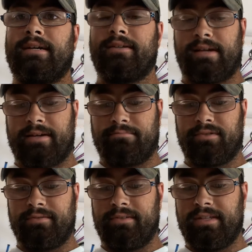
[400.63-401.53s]
I
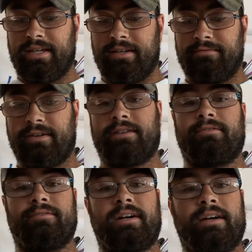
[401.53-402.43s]
believe, I
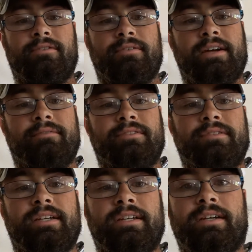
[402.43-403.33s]
don't have the
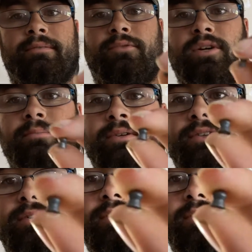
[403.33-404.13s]
lid anymore, but they're